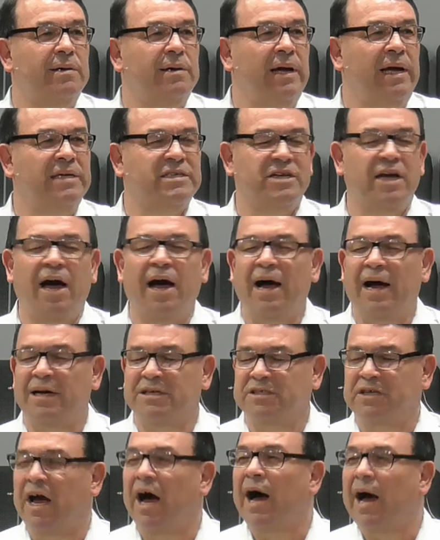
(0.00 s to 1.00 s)
it's
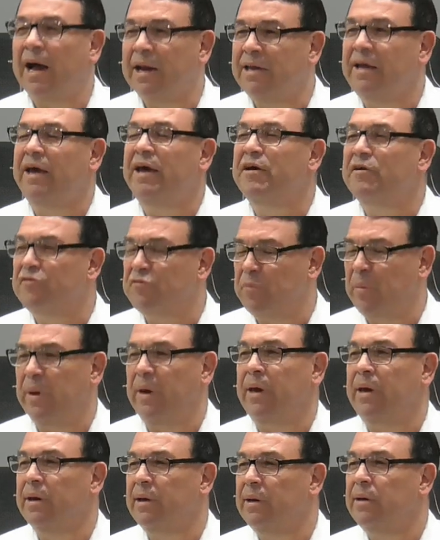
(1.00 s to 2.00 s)
God's. God gives me